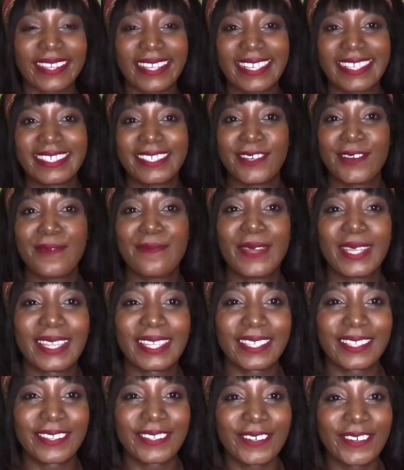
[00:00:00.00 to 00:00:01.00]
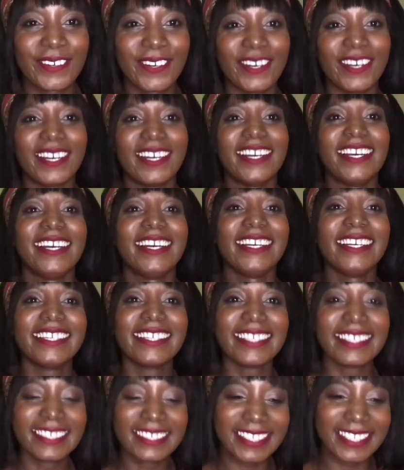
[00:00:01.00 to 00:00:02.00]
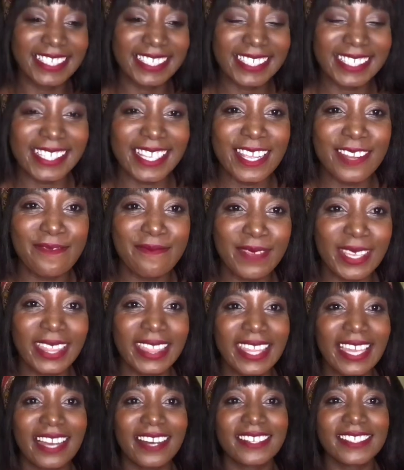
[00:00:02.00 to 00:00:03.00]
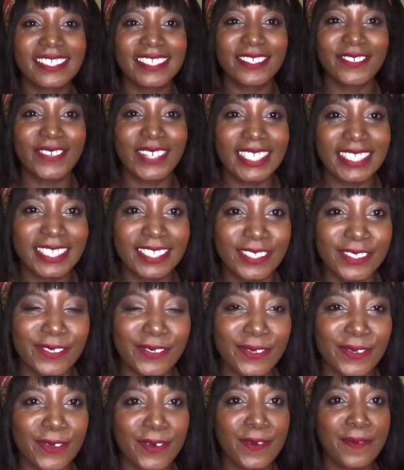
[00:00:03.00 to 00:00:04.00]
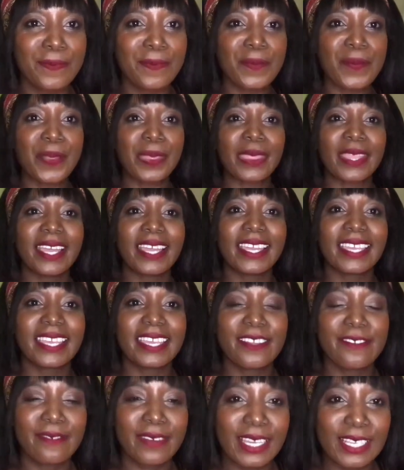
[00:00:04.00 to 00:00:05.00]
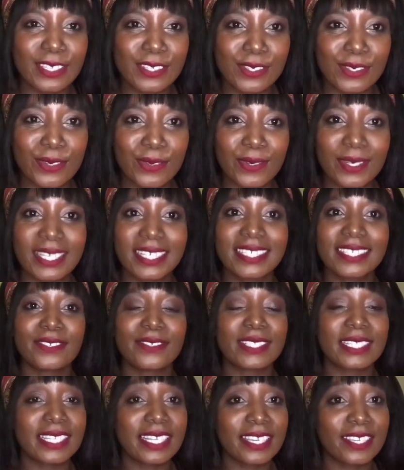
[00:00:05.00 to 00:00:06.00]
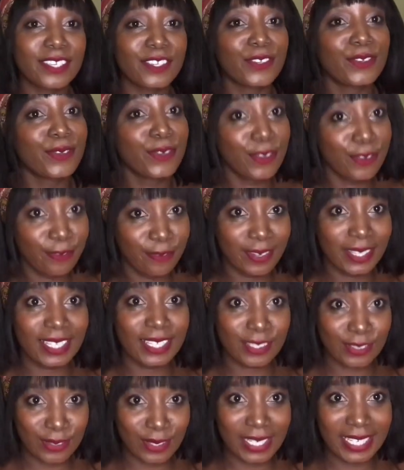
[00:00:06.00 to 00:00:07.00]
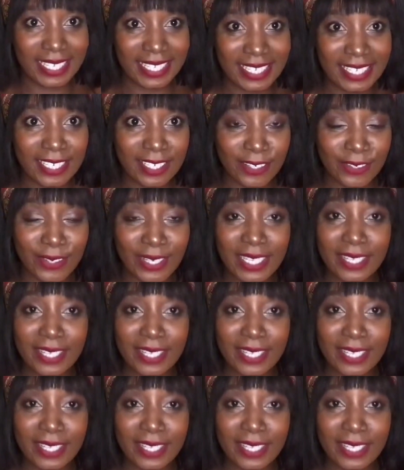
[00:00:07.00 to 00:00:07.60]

She opened the door. She sat me down. She wanted to know. I gave her a story. She was like, your father's going to kill you.